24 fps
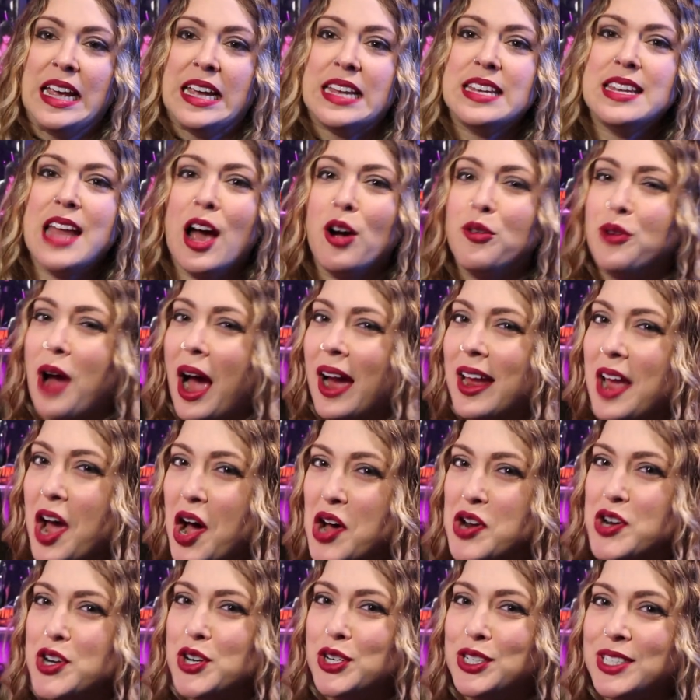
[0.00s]
Now, I
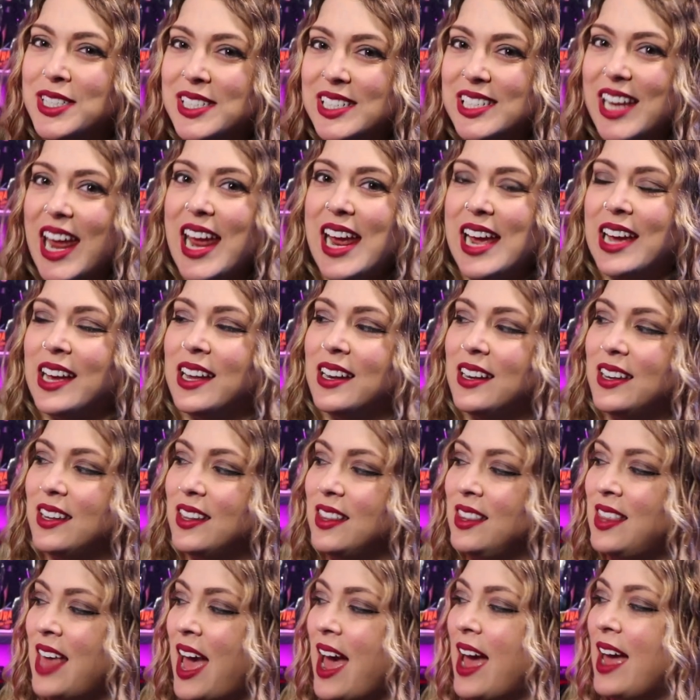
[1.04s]
understand
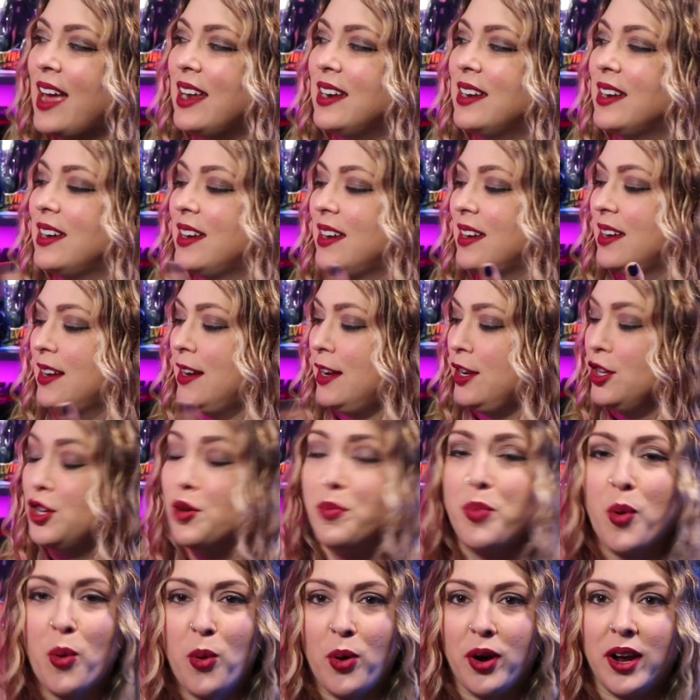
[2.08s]
that your
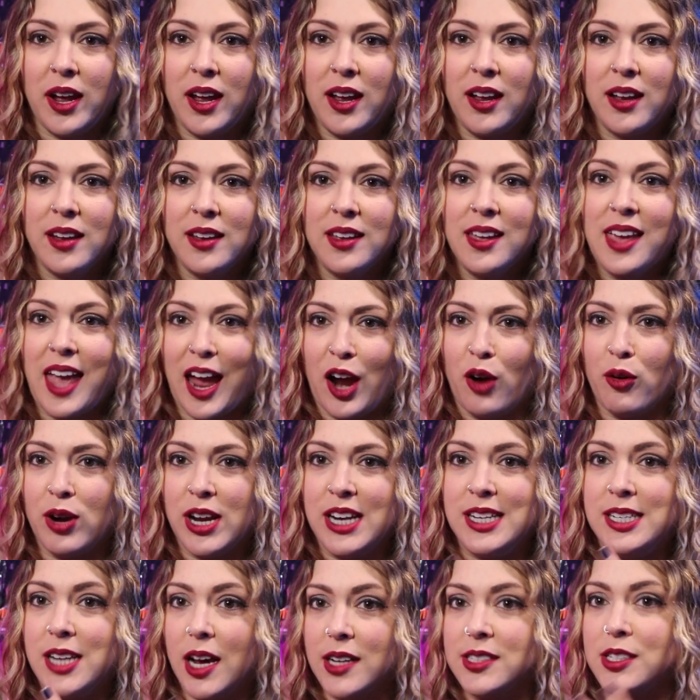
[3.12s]
boy,
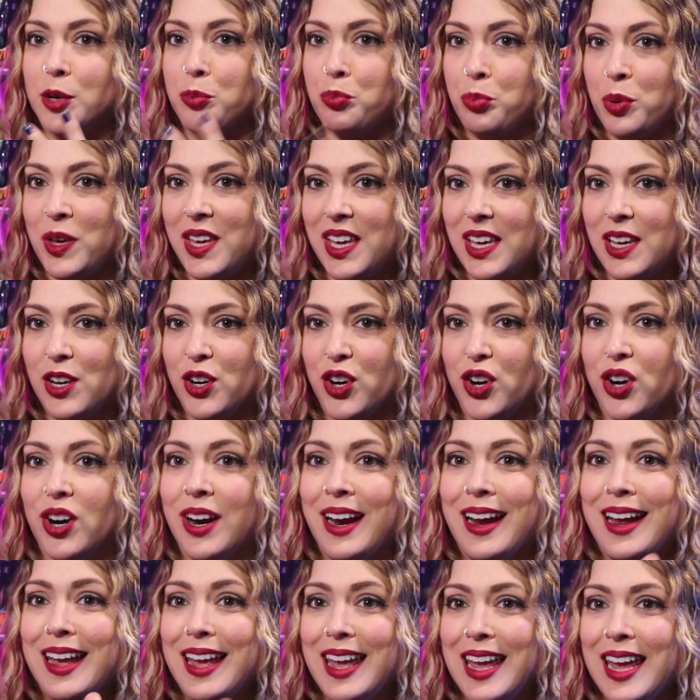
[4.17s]
Gary, does appear
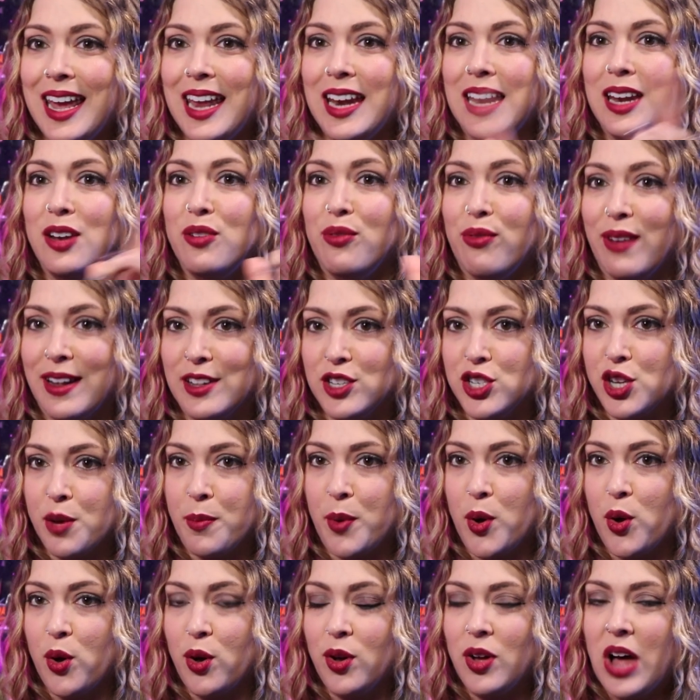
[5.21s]
in
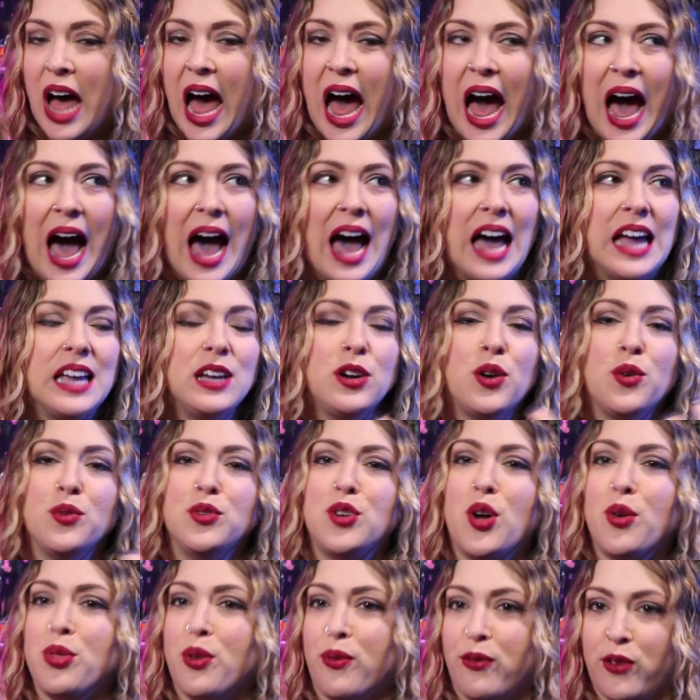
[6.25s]
Invincible. I don't
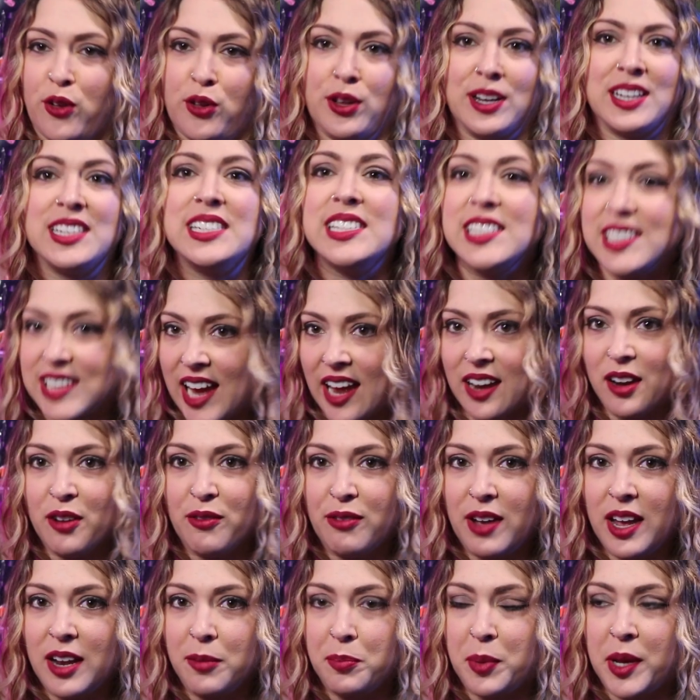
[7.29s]
know the full extent of
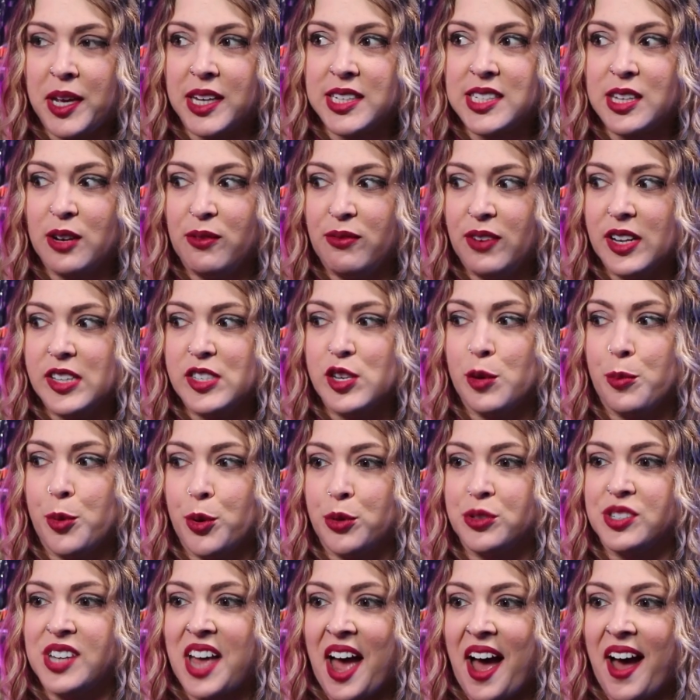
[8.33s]
it because
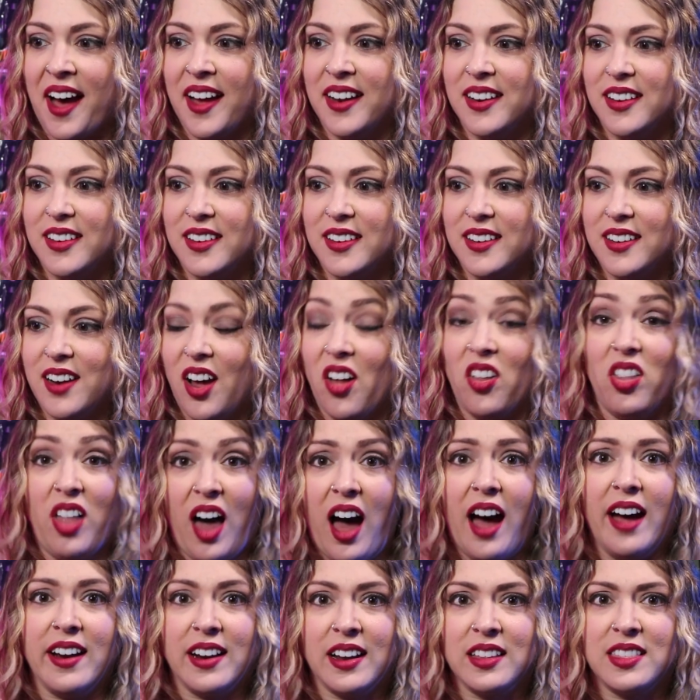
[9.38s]
Invincible's got a
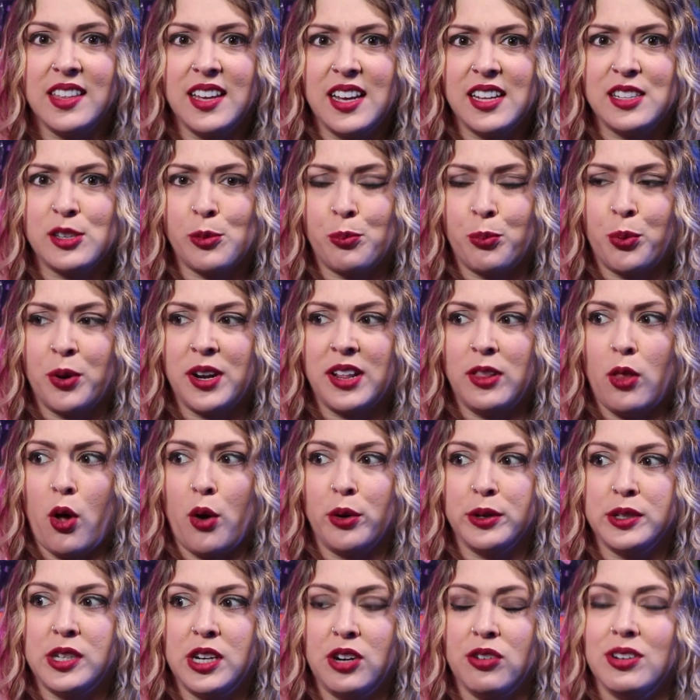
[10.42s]
lot. I think it's a pretty
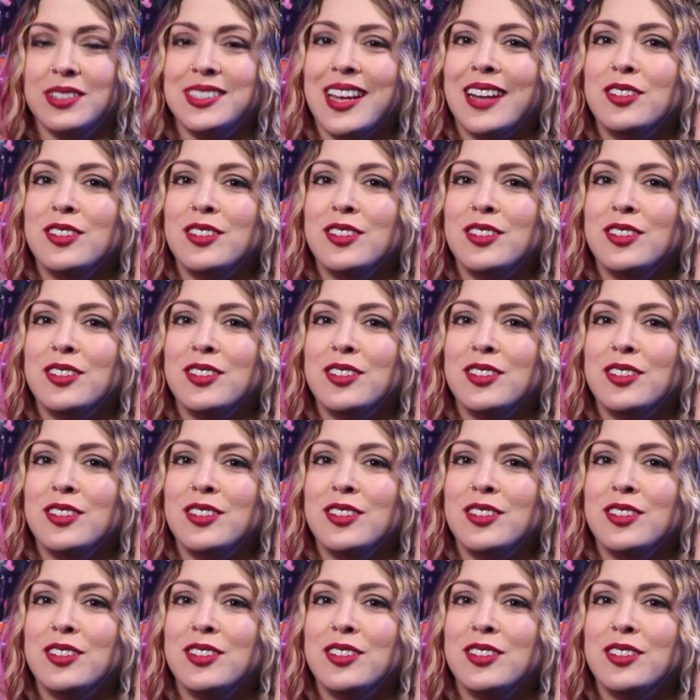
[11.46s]
long series.